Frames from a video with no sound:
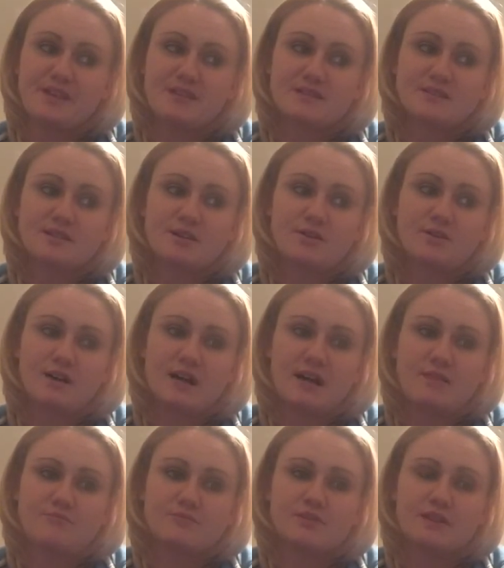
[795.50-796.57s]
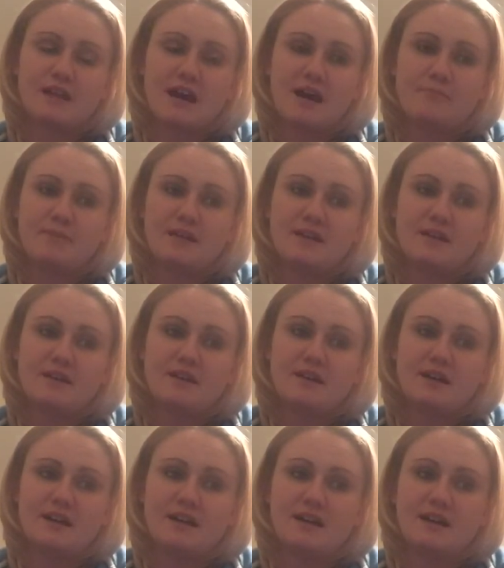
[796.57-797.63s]
So I'm really happy,
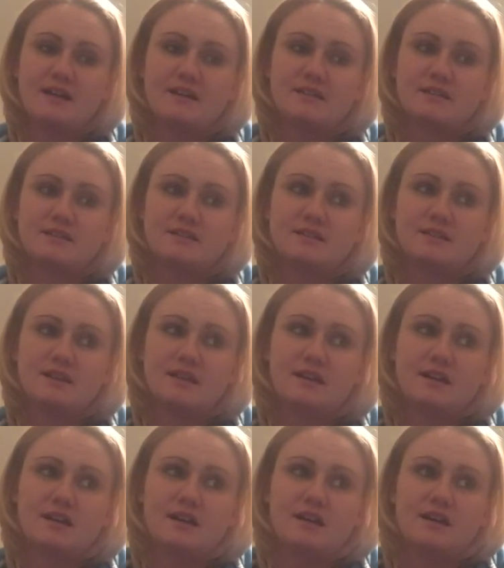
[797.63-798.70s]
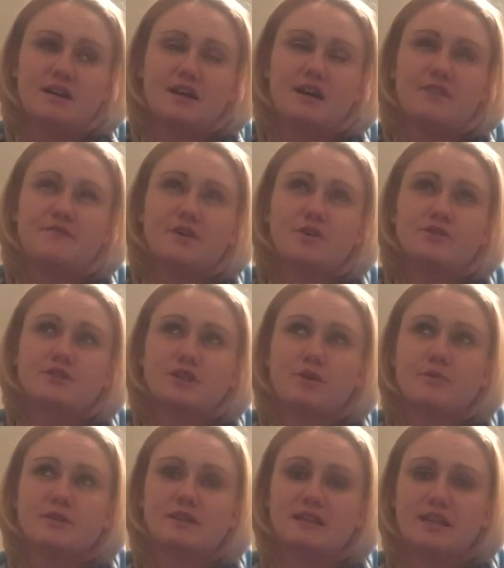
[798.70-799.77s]
and I feel so
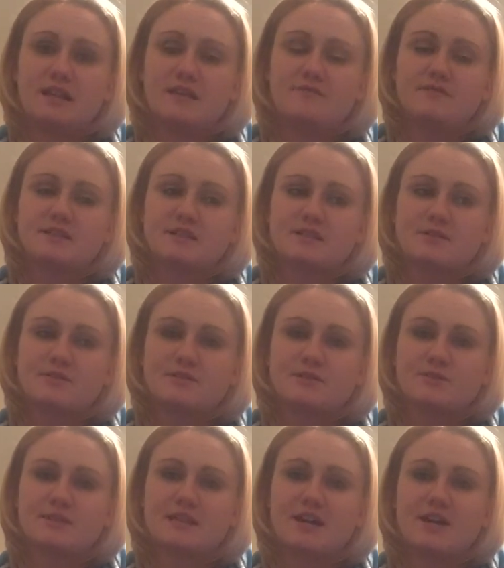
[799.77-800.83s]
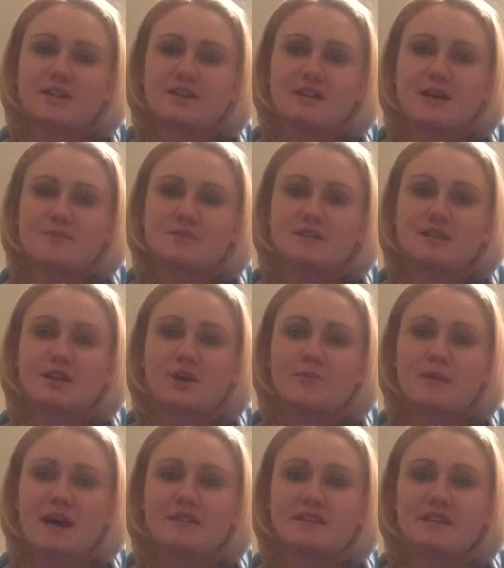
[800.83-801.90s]
relieved because I was so scared today was going to go
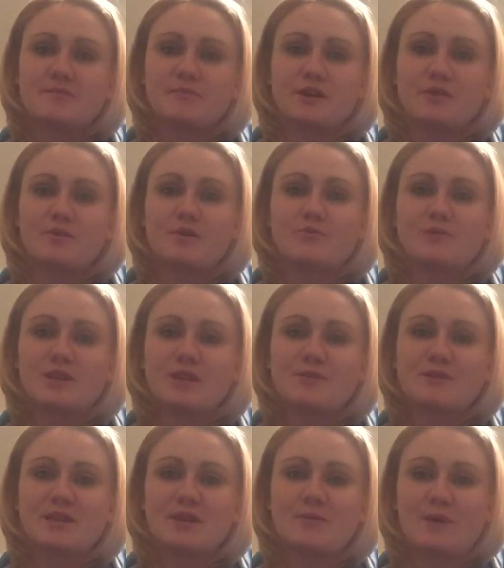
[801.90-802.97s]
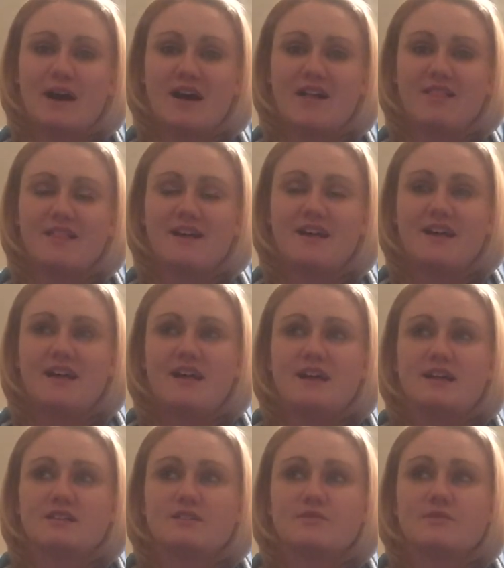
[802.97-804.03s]
badly, but it went really, really well.
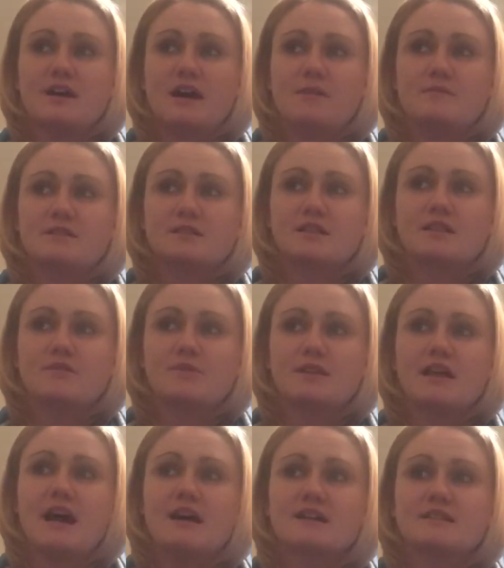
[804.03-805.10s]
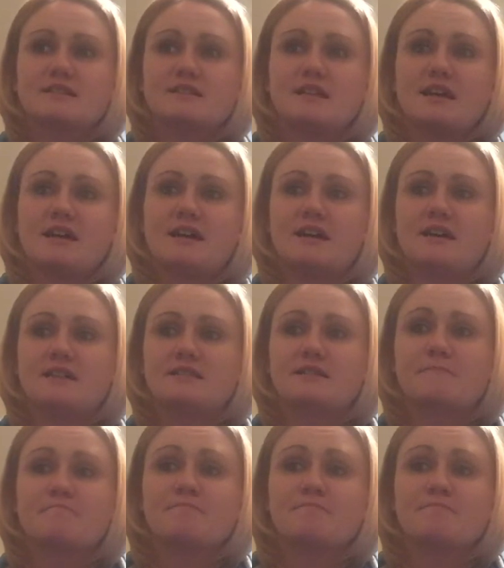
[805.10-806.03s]
And so now I'm just going to relax, and